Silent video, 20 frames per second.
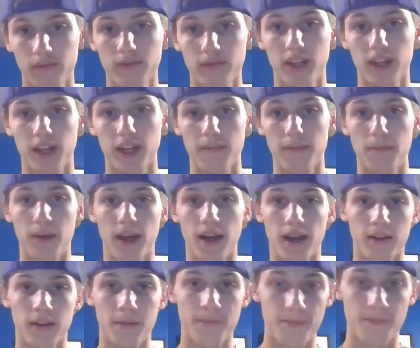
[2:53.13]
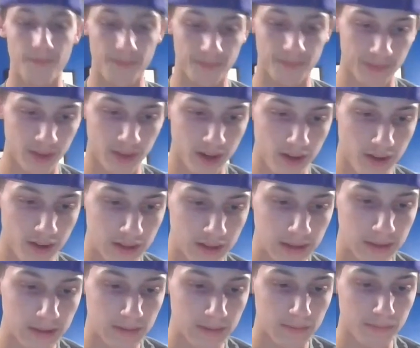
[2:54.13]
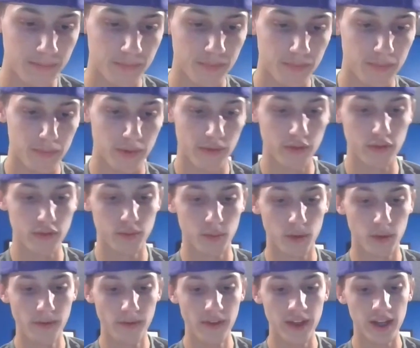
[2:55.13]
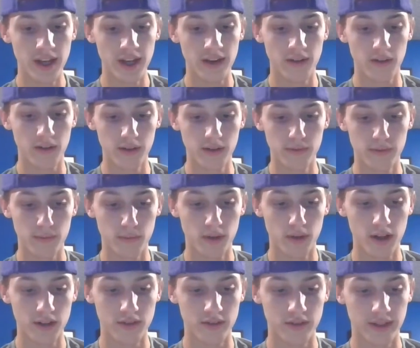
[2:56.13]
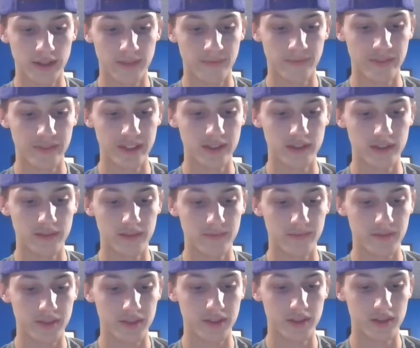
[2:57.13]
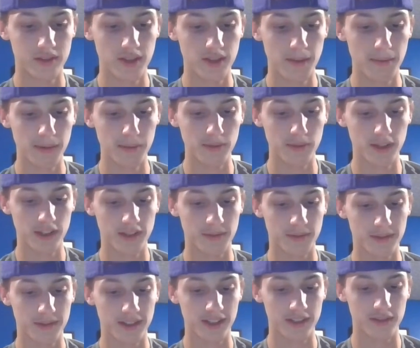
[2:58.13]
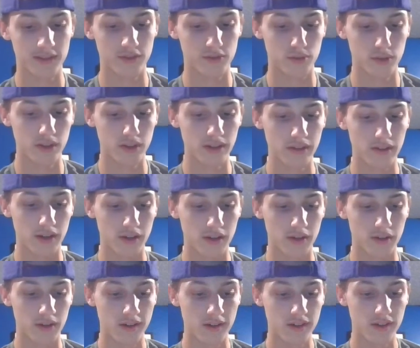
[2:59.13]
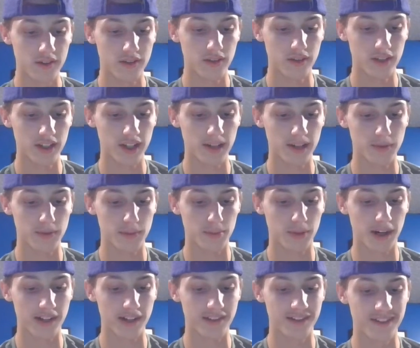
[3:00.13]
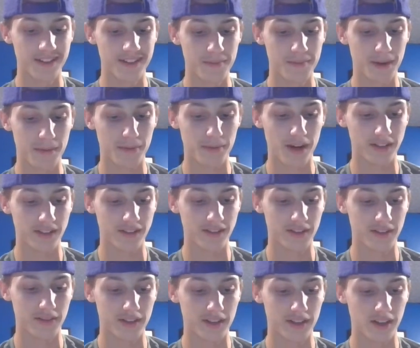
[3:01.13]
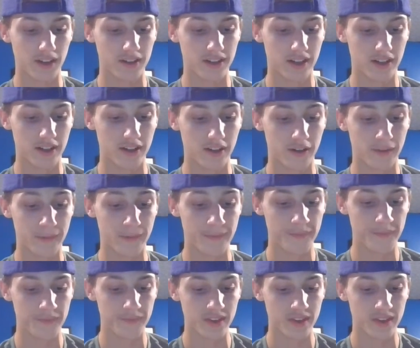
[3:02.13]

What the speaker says: Okay, back. But if there's one thing I learned from Roderick, it's to set people's expectations really low so you can end up surprising them by practically doing nothing at all.